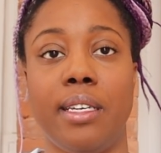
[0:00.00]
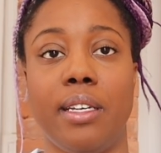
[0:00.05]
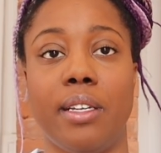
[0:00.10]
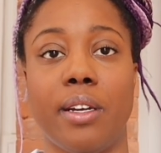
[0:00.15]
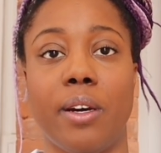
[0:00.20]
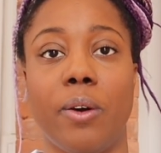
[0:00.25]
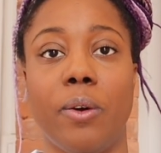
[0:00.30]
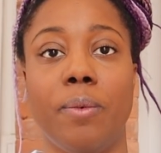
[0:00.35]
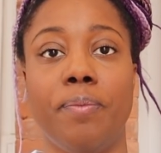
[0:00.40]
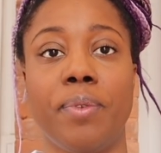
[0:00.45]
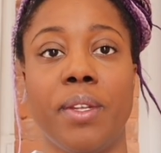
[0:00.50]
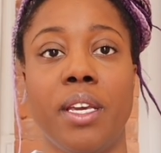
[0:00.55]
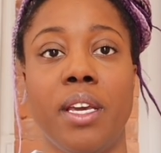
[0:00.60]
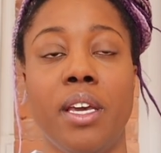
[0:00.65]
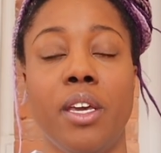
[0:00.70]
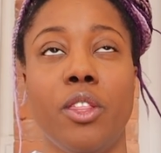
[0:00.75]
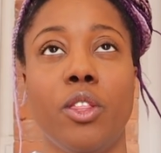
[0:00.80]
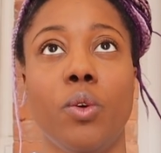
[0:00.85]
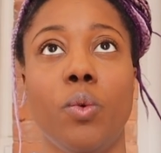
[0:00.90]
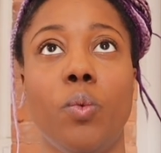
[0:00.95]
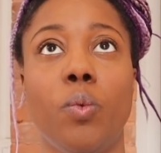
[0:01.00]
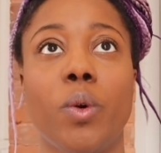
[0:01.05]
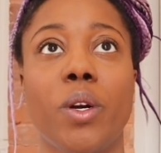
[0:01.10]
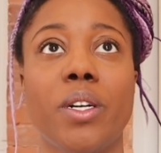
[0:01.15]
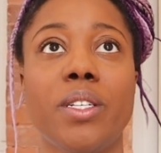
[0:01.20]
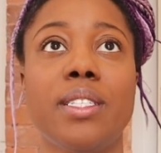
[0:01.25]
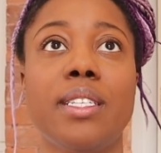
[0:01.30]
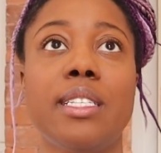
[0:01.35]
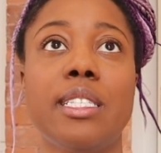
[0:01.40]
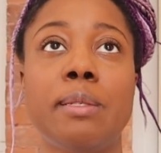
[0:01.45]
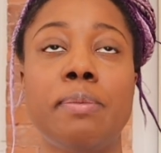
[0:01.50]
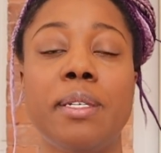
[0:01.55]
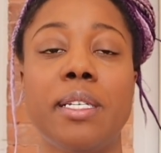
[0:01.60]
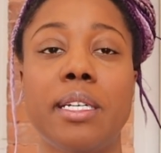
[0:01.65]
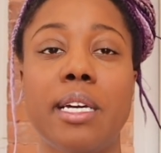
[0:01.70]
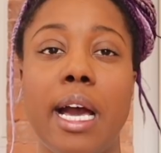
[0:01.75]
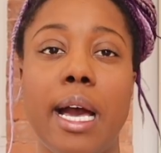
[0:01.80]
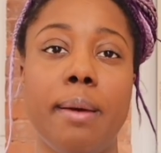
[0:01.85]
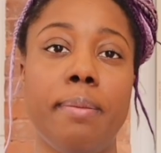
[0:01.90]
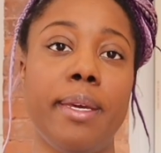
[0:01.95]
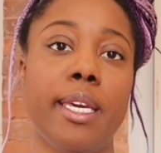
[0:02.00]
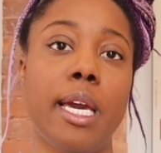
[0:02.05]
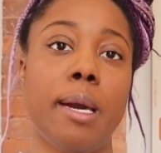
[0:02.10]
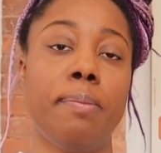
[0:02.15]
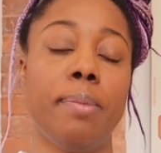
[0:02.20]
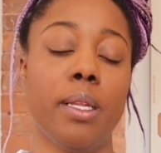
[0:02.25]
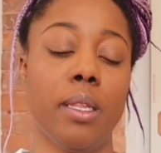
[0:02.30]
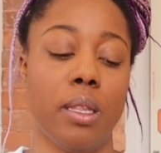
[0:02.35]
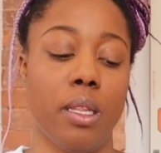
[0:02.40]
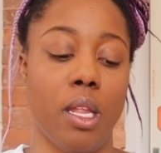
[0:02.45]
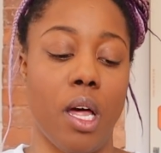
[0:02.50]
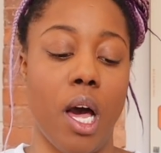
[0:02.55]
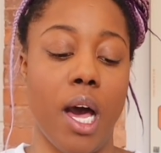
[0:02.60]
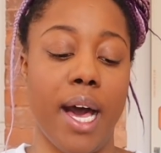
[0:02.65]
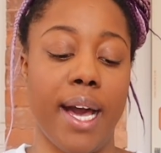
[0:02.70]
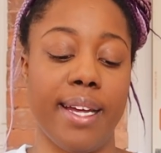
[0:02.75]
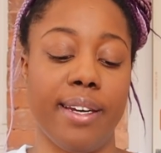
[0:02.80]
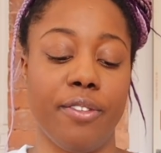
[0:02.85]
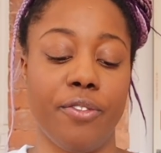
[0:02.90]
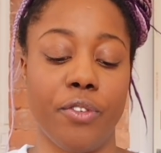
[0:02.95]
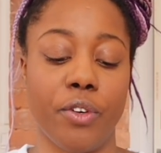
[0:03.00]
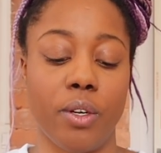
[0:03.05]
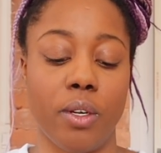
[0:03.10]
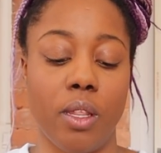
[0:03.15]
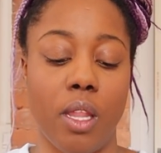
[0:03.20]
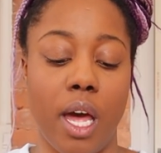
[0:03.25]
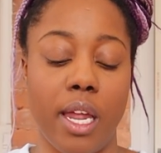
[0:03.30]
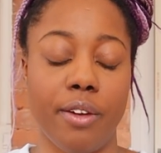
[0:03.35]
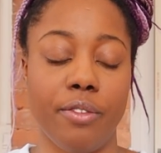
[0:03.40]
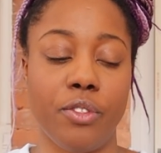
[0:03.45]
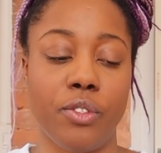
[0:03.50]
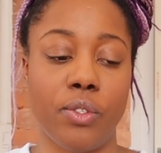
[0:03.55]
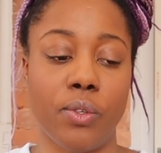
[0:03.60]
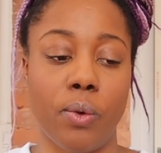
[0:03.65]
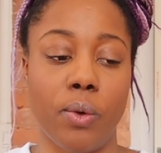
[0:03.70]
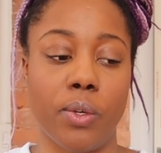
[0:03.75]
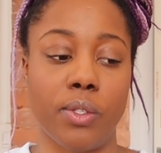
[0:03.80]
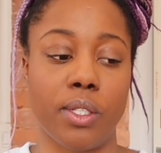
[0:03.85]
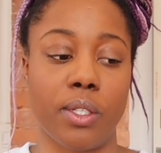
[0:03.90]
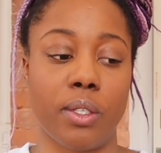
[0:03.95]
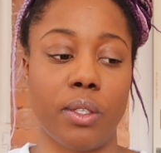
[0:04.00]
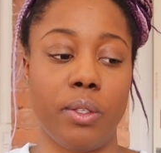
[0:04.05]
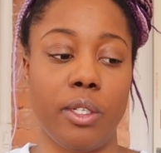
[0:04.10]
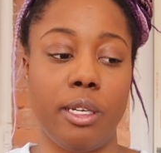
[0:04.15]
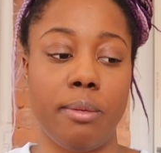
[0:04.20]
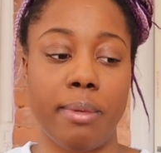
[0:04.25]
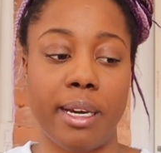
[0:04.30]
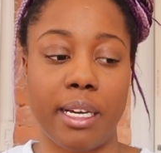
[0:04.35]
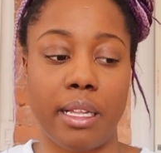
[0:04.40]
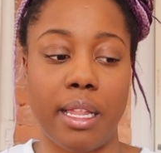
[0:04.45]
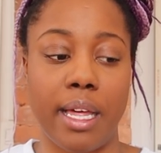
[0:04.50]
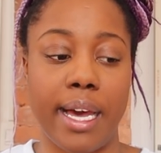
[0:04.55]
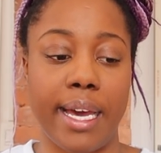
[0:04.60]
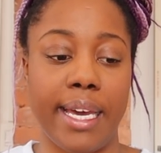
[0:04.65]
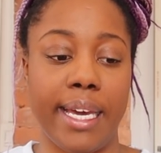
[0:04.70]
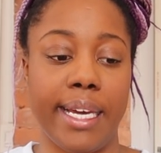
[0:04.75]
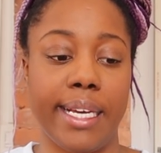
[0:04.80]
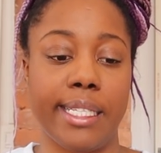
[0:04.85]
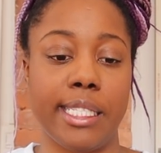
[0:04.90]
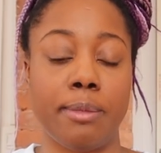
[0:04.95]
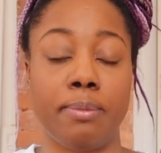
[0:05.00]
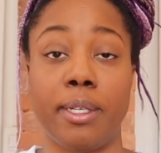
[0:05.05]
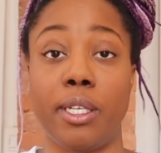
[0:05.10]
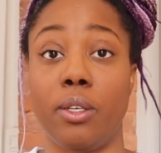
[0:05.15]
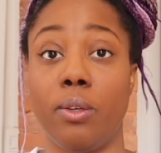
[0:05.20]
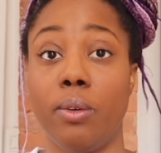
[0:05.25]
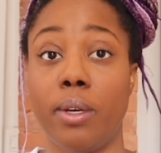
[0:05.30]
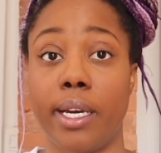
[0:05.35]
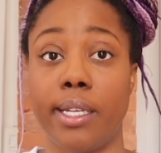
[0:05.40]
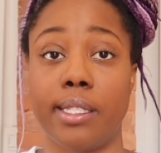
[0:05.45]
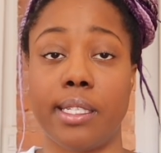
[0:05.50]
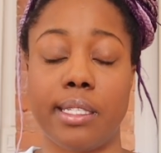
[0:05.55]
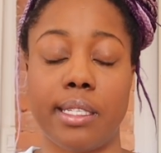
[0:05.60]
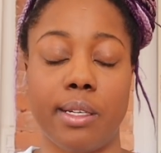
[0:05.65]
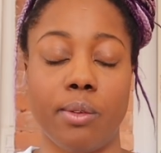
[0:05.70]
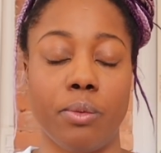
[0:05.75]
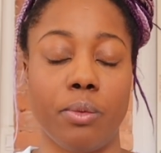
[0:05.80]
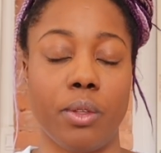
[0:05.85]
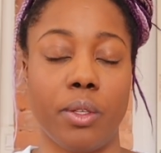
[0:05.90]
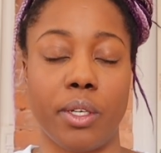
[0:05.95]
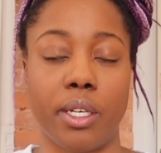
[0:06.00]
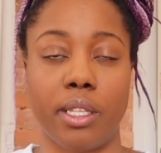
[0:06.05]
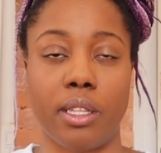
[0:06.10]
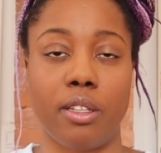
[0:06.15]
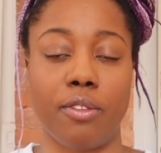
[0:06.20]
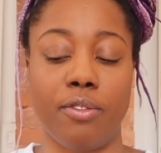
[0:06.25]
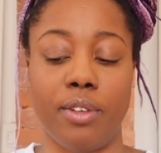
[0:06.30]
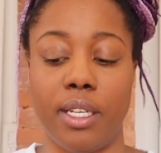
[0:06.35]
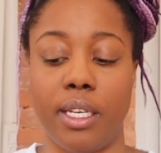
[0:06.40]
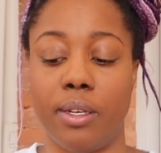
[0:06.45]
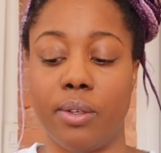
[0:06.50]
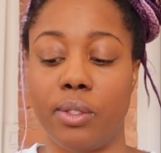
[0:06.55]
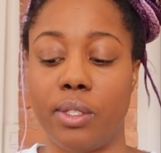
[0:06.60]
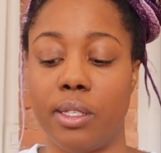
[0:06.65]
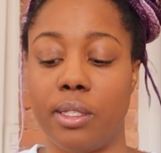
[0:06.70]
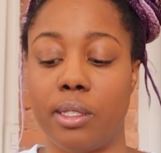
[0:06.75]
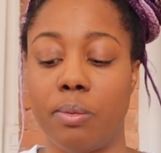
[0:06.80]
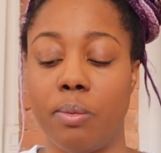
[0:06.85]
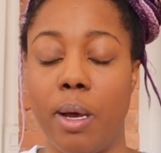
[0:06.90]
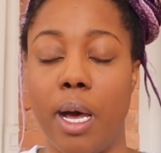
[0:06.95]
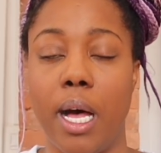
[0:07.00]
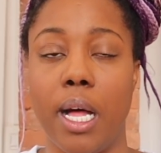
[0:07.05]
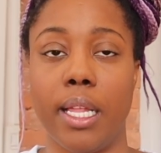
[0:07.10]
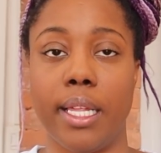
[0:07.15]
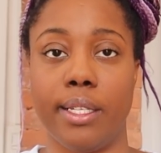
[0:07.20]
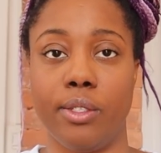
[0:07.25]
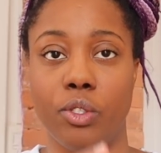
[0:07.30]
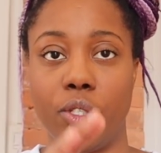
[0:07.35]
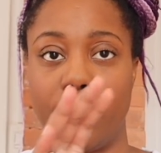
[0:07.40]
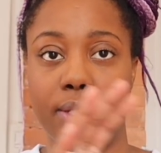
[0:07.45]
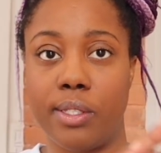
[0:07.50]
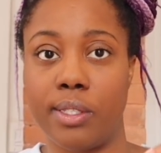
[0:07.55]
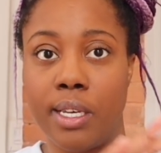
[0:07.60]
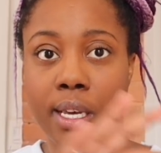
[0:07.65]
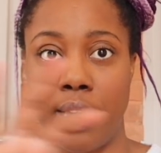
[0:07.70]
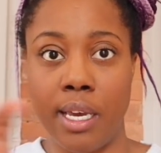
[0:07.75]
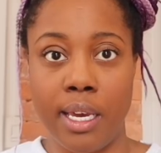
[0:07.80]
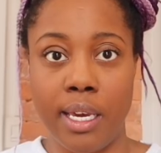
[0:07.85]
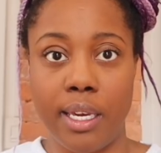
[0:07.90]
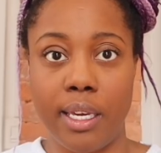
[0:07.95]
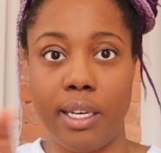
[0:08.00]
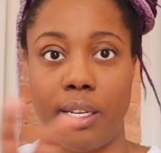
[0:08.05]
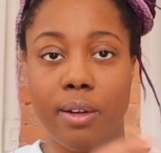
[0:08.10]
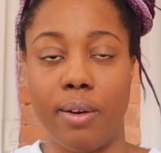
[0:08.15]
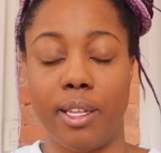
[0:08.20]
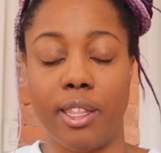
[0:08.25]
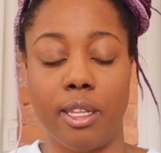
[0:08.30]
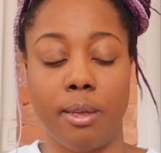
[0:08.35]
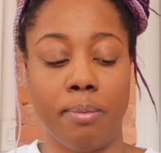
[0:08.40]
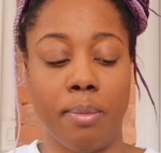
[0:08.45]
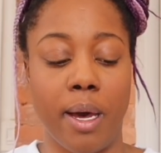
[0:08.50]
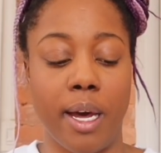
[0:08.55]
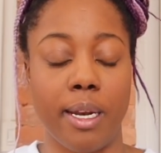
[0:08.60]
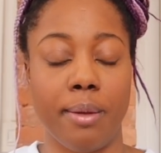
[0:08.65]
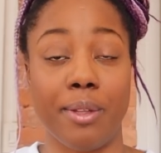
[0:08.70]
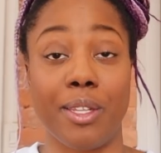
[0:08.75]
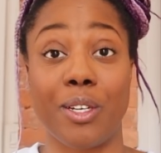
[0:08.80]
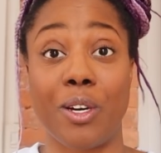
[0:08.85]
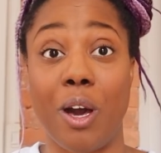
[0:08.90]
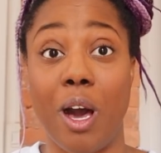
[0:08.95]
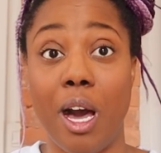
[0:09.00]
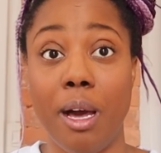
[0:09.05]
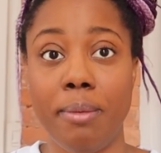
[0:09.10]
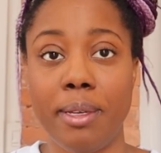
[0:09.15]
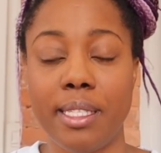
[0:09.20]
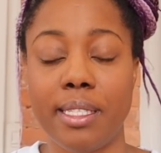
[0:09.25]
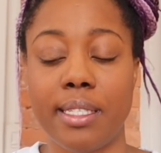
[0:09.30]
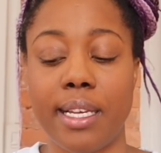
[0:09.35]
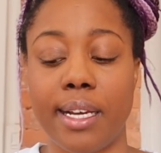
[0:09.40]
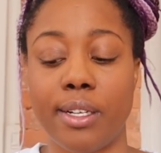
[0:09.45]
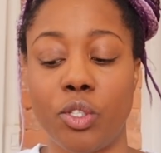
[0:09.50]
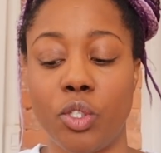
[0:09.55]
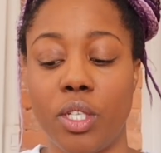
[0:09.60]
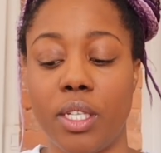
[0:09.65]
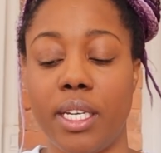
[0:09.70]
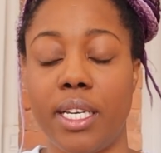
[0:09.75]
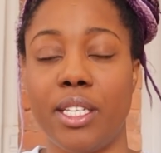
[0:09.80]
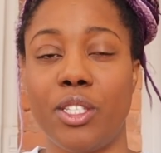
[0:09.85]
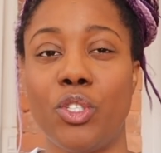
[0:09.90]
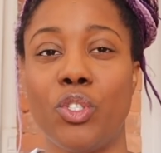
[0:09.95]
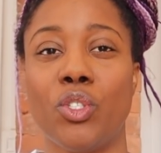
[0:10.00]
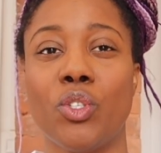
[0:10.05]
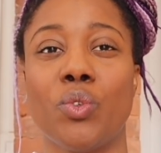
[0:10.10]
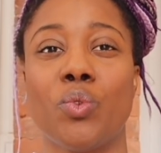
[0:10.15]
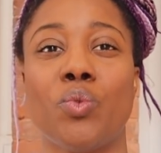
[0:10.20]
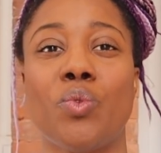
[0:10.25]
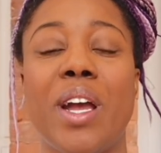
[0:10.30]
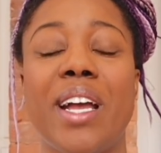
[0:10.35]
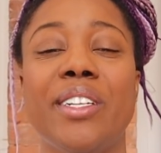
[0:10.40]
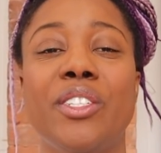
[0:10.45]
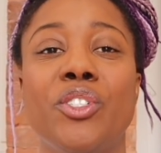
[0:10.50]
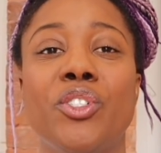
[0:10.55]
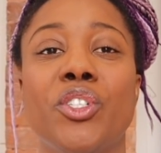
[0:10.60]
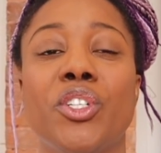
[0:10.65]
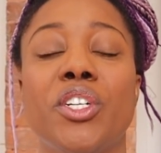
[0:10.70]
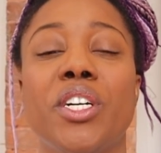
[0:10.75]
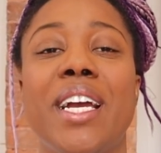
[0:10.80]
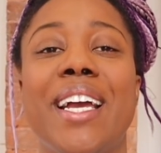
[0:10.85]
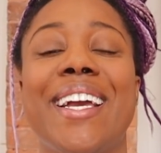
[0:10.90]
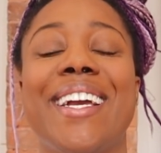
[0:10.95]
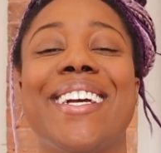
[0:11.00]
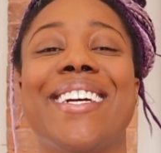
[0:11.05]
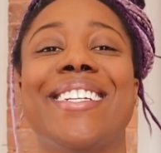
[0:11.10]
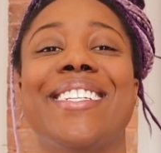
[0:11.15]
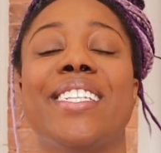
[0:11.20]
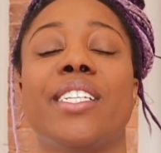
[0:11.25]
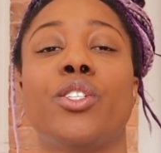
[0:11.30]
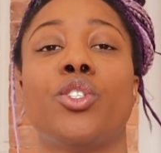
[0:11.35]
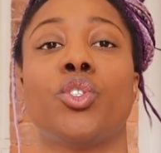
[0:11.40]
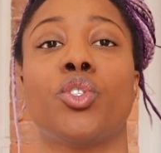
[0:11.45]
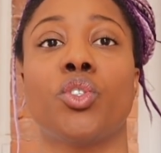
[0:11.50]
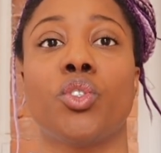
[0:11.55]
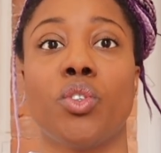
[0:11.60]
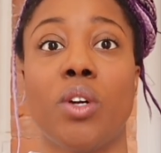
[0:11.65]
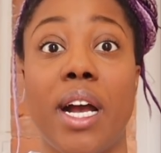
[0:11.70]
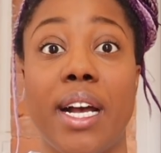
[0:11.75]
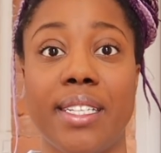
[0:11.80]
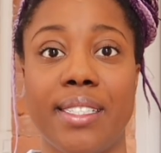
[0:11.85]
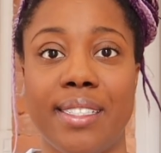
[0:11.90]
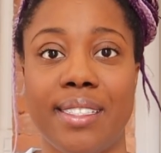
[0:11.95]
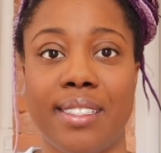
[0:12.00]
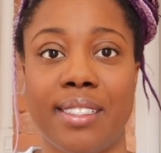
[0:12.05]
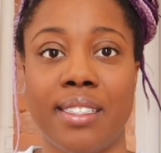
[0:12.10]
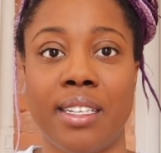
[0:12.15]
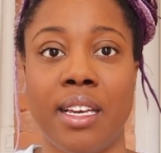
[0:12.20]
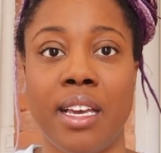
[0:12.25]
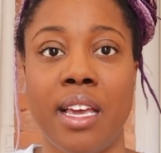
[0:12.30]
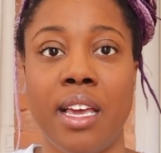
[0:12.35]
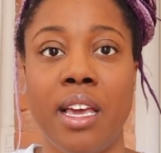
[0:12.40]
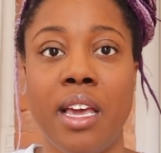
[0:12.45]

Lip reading: You know, the words that's been coming up a lot for a lot of souls, including my clients, but you guys, as I look at the videos as well, and just, you know, at the bottom of the comment section, is surrender and trust.